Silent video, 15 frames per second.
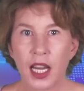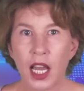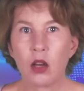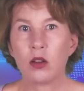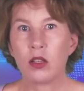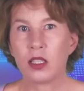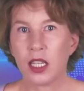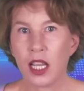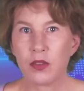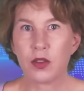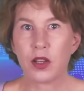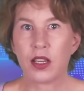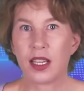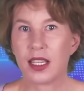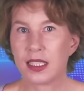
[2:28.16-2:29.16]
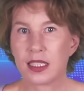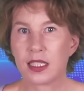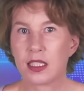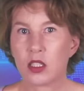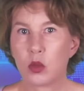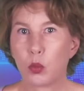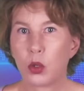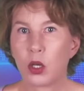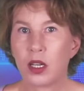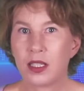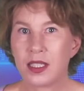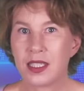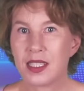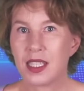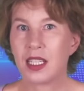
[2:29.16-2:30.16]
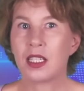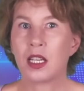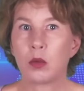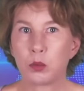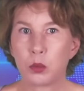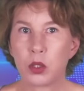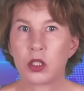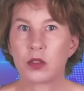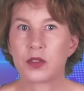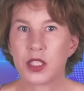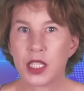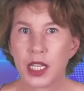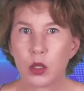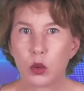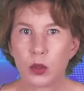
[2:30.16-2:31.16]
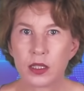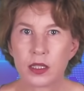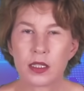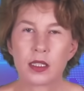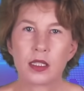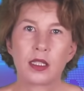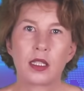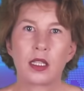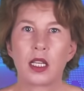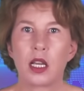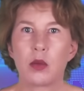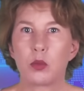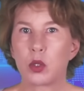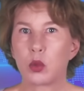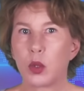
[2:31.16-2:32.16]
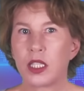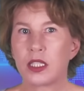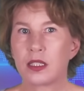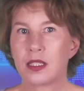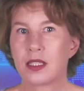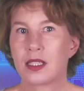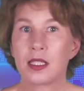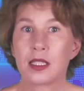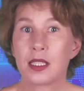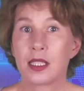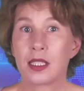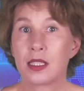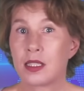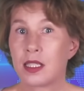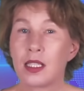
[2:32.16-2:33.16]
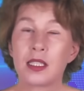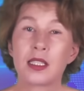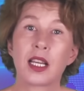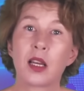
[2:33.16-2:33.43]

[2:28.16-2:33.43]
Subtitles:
Now or never has a surprising number of sequels. But well, since it didn't